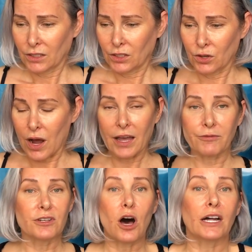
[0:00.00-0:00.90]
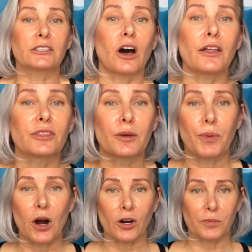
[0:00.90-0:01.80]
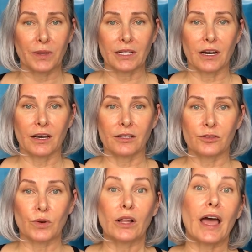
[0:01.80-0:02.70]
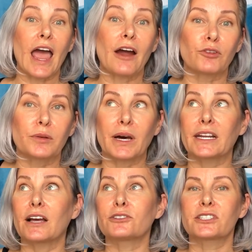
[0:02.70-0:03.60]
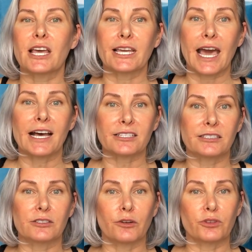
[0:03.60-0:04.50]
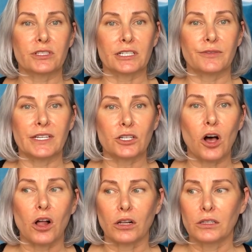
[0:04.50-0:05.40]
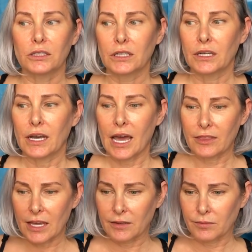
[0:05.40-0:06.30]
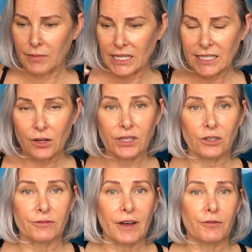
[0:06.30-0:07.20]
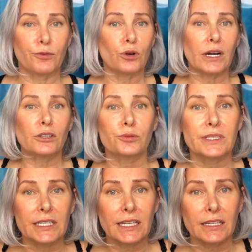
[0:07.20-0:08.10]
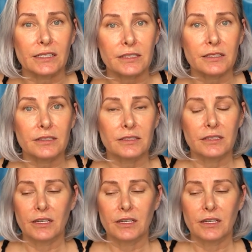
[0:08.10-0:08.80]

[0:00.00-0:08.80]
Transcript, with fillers: you know, I've not gotten the part because, well, everybody else they cast is over six feet tall. And then me down here at five foot four, I look ridiculous.